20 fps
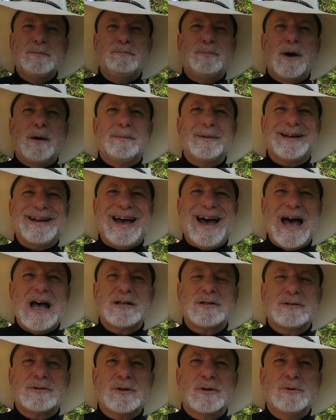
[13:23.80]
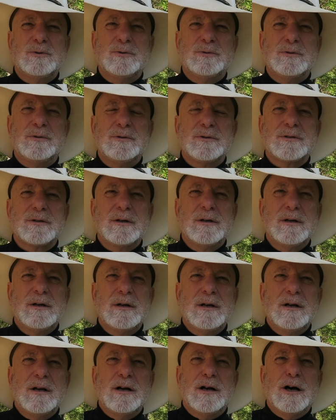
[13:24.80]
in public high schools
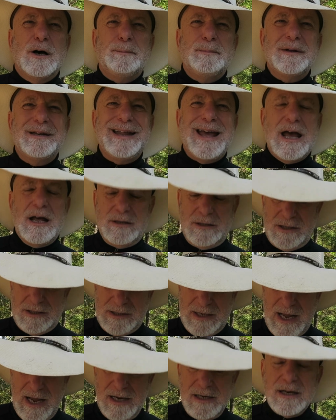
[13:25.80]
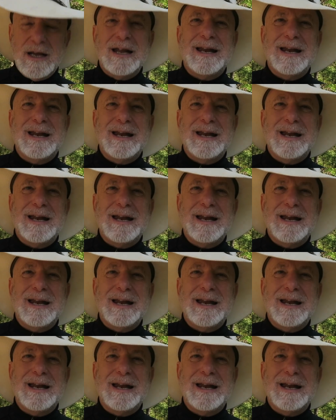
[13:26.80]
up and down the state,